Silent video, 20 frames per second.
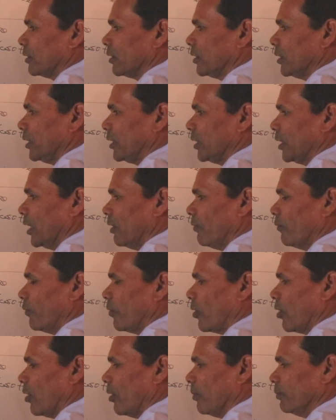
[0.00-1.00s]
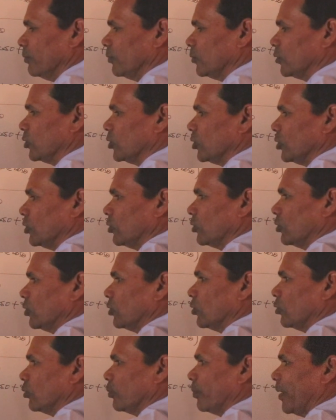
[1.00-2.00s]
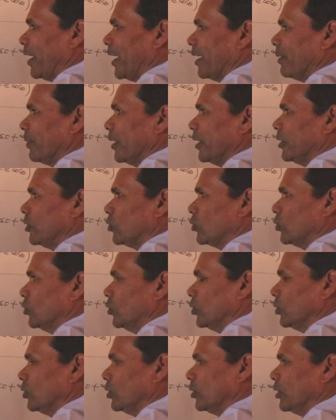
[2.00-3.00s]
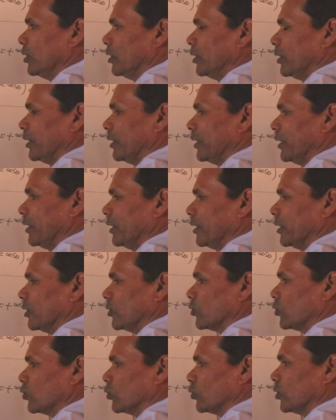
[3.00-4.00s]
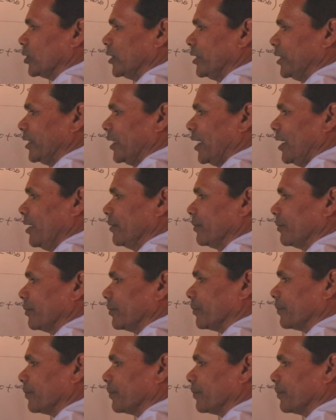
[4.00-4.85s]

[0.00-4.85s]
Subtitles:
theta from 0 to pi by 2 e raised to theta